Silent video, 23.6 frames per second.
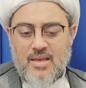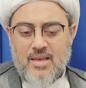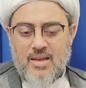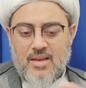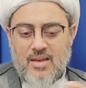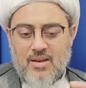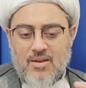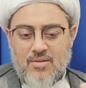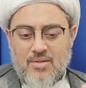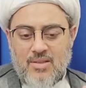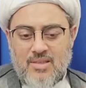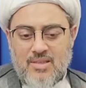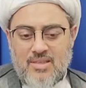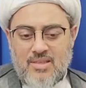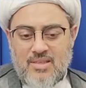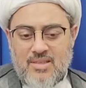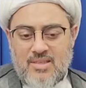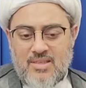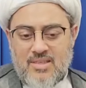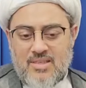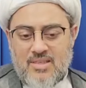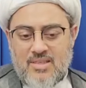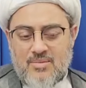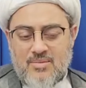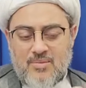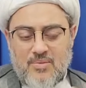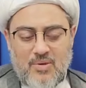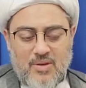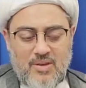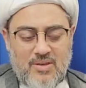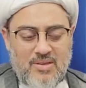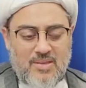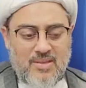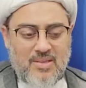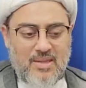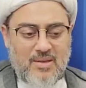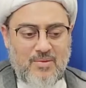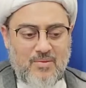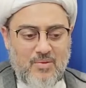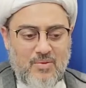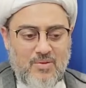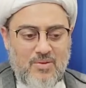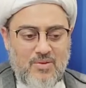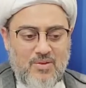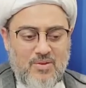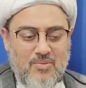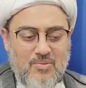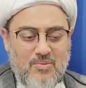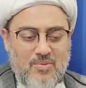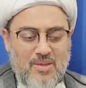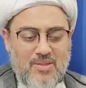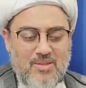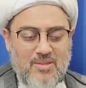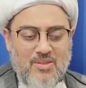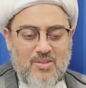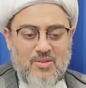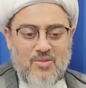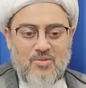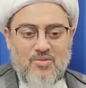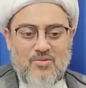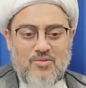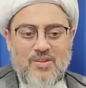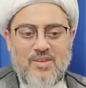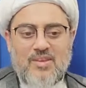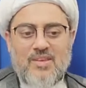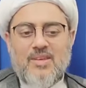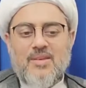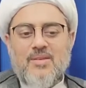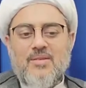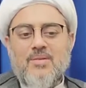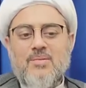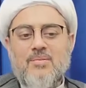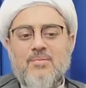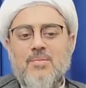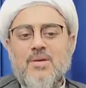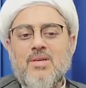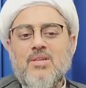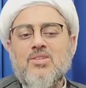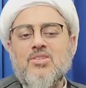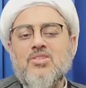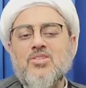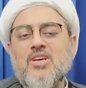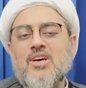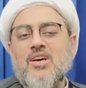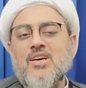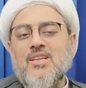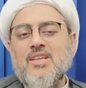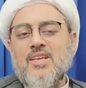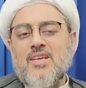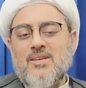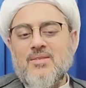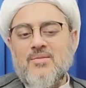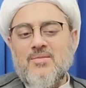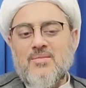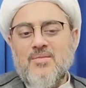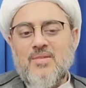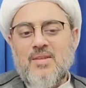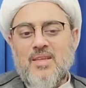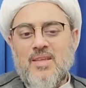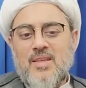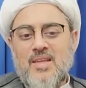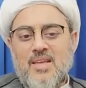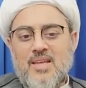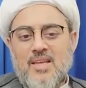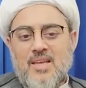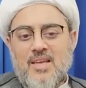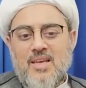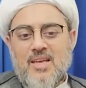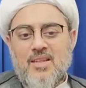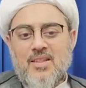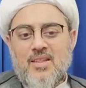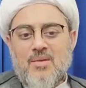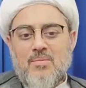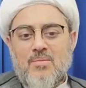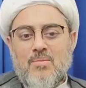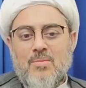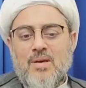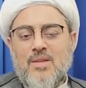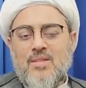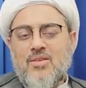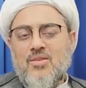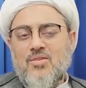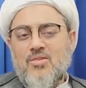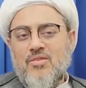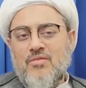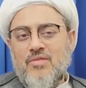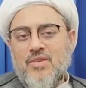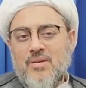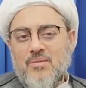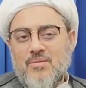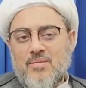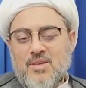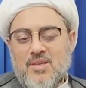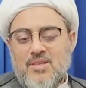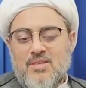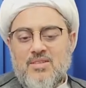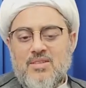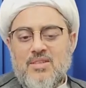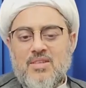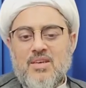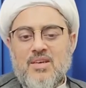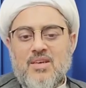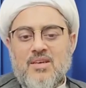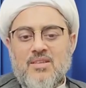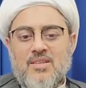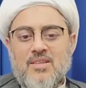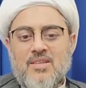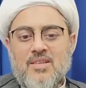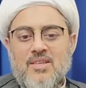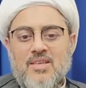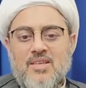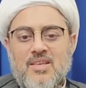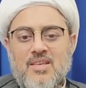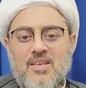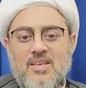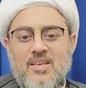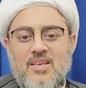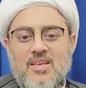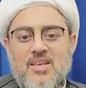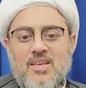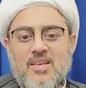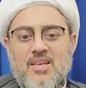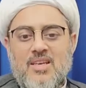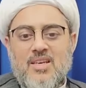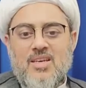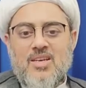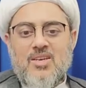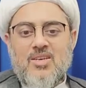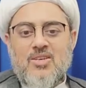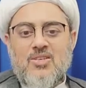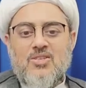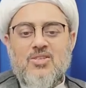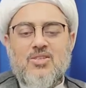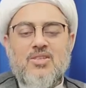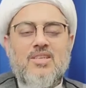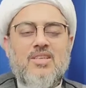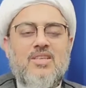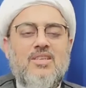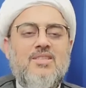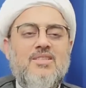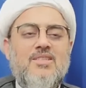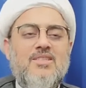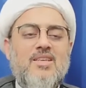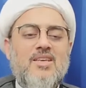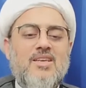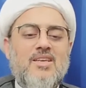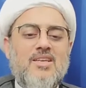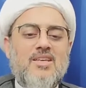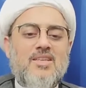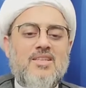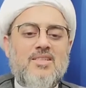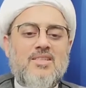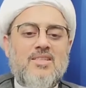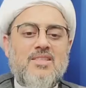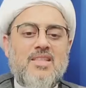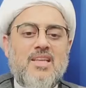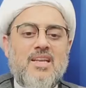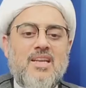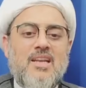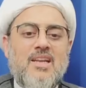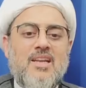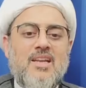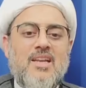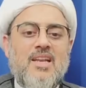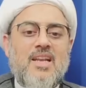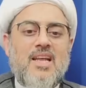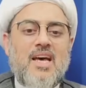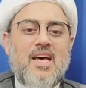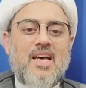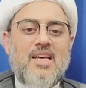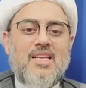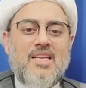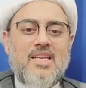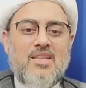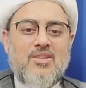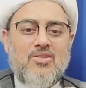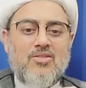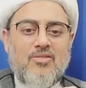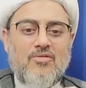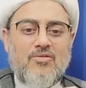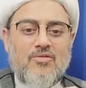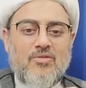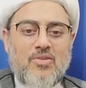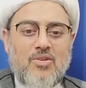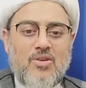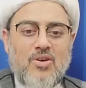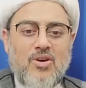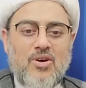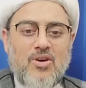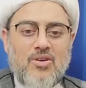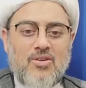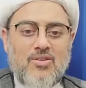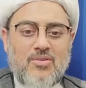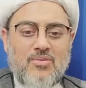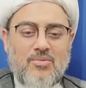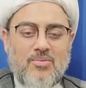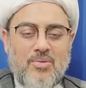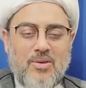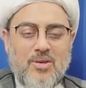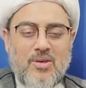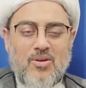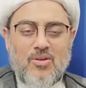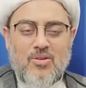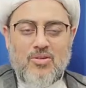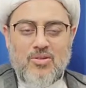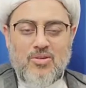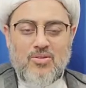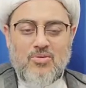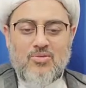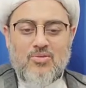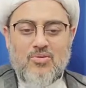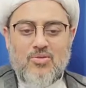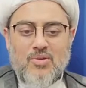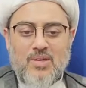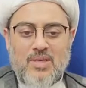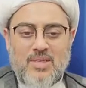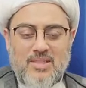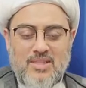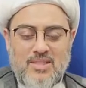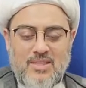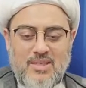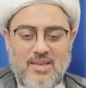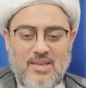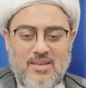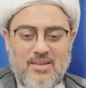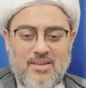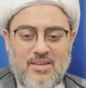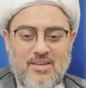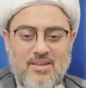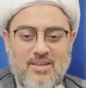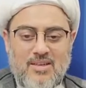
Now this is the point that I wanted to mention over here. Marjana, the mother of Ibn Ziyad, she says that la'nat of God be on you to her son,